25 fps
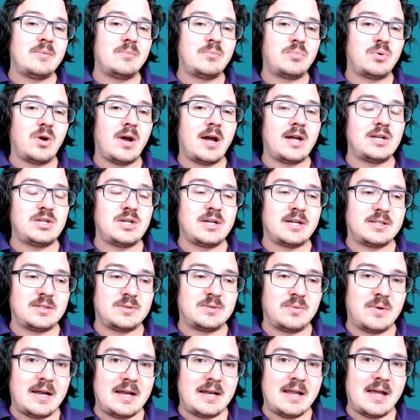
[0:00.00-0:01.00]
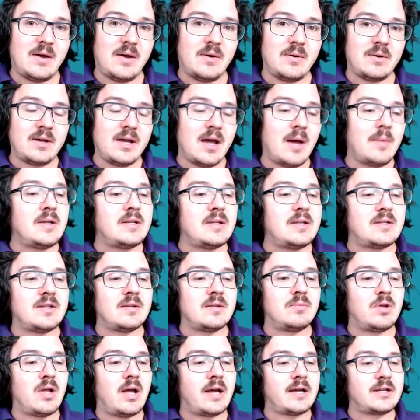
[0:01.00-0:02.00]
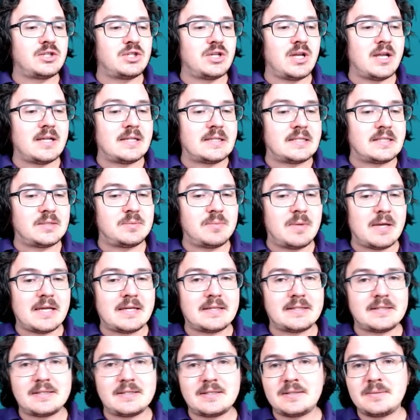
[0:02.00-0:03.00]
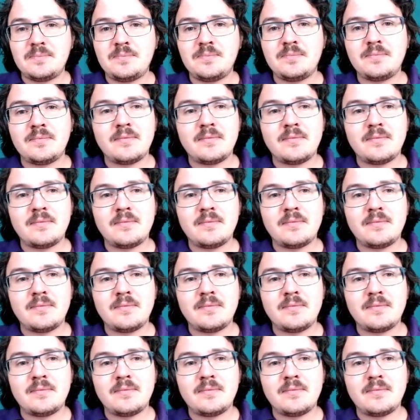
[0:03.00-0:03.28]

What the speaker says: projects right now coming to the blockchain space.